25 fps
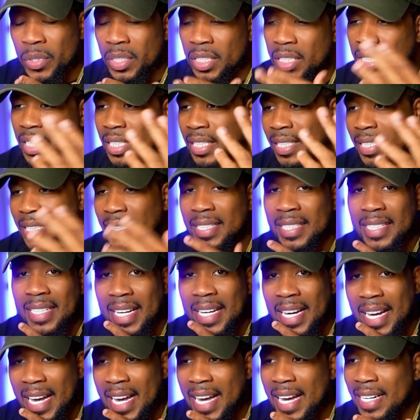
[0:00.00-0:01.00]
But when shit getting
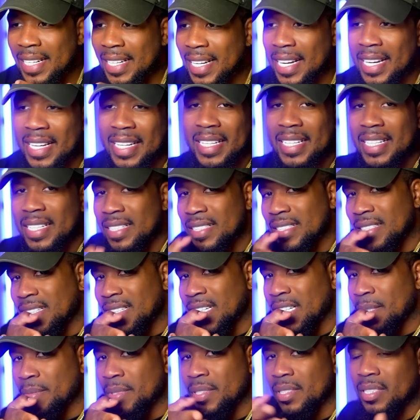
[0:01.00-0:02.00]
hot, that heat's
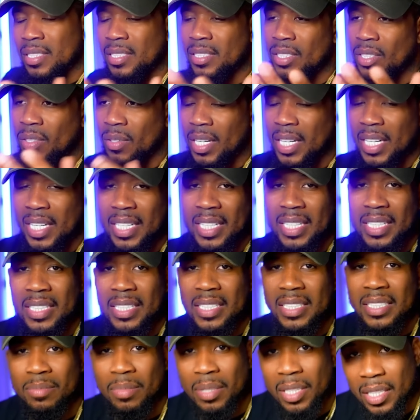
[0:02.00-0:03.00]
coming to your
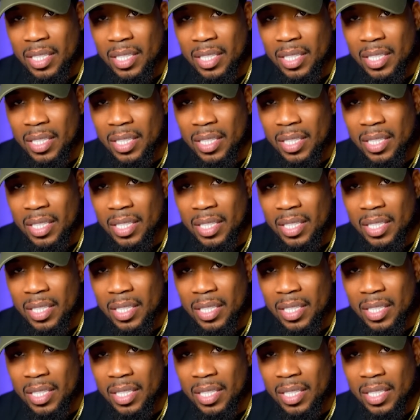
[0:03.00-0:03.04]
ass,